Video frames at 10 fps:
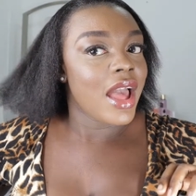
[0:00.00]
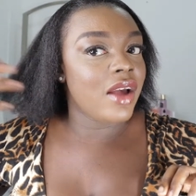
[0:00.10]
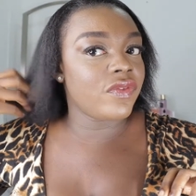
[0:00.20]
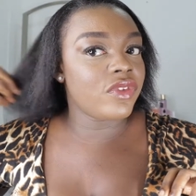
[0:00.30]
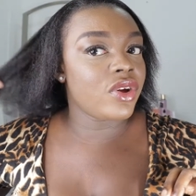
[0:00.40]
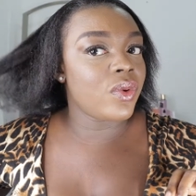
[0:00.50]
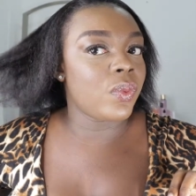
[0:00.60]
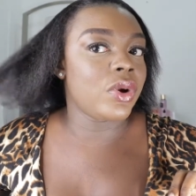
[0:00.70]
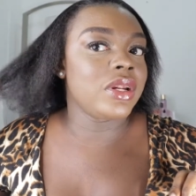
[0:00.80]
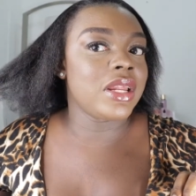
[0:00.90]
after
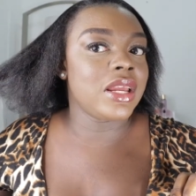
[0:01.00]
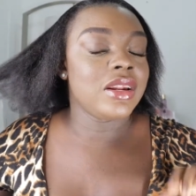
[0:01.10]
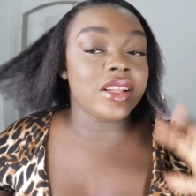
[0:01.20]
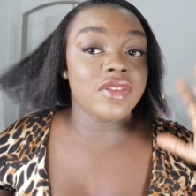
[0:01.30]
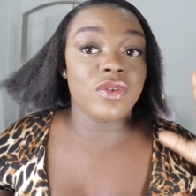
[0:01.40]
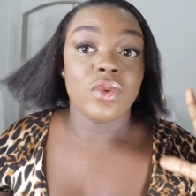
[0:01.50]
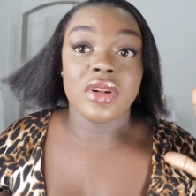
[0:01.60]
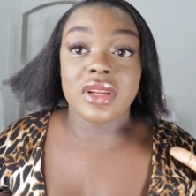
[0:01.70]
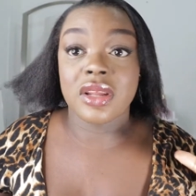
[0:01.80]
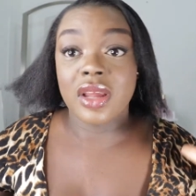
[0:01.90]
one day not even
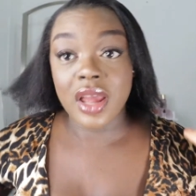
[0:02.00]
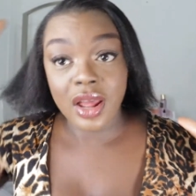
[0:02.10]
one day